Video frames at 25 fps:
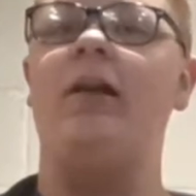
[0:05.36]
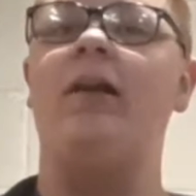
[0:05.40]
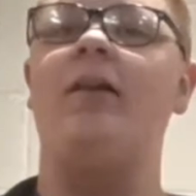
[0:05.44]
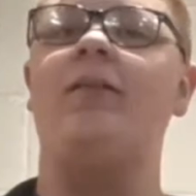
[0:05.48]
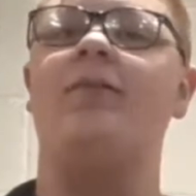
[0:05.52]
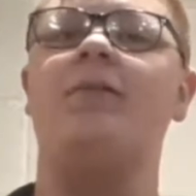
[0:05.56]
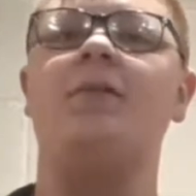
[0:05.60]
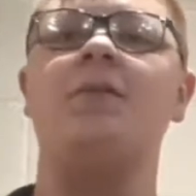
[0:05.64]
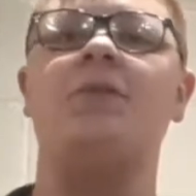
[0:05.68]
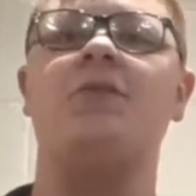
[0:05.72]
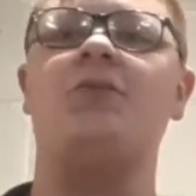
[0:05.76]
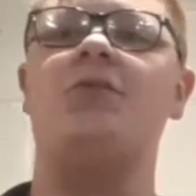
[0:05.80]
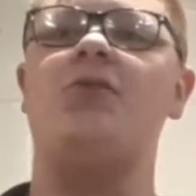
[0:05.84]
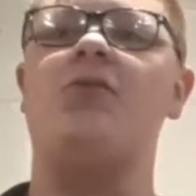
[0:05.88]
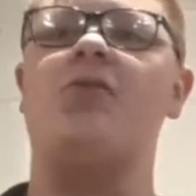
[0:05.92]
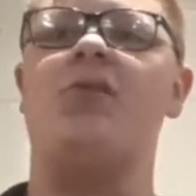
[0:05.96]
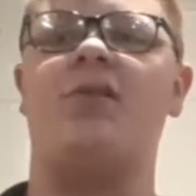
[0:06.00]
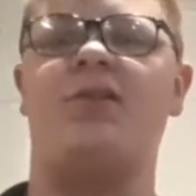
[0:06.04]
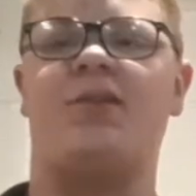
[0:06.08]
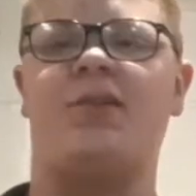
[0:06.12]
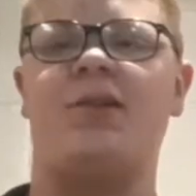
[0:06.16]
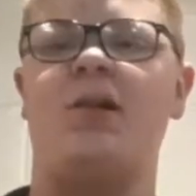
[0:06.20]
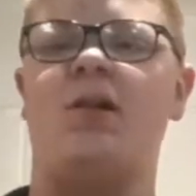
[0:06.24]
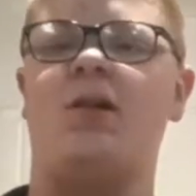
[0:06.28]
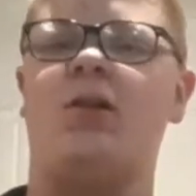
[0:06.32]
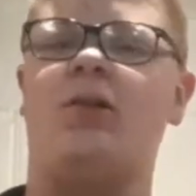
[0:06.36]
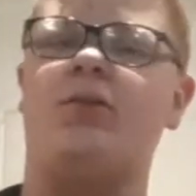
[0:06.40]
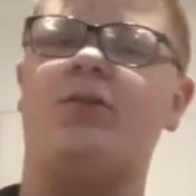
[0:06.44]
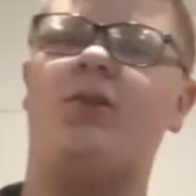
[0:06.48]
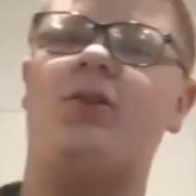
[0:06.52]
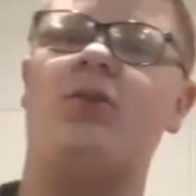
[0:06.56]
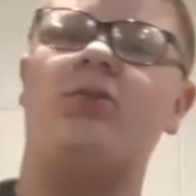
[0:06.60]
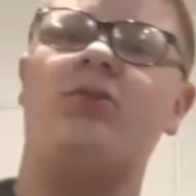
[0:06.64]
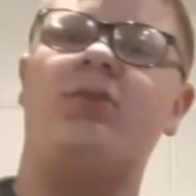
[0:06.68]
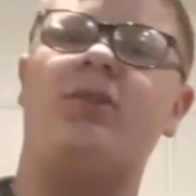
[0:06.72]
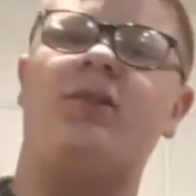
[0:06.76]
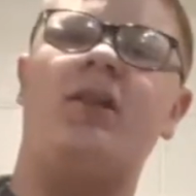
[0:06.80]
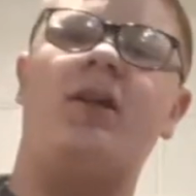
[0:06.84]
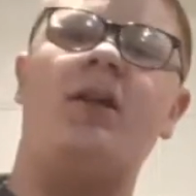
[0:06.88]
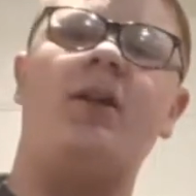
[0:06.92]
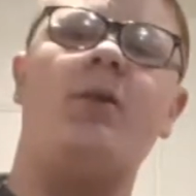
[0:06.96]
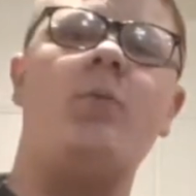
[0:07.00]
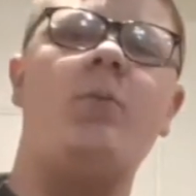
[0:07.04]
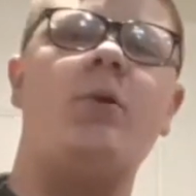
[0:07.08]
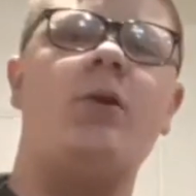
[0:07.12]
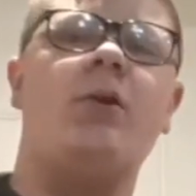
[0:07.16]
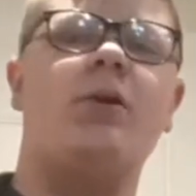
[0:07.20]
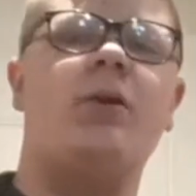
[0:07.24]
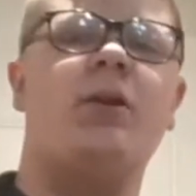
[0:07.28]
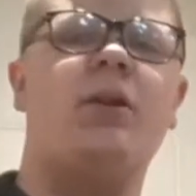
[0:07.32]
Let's do this. So today
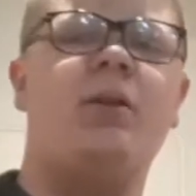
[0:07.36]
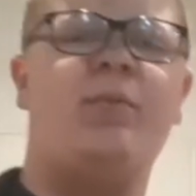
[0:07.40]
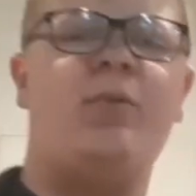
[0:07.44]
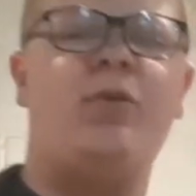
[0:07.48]
we are going to be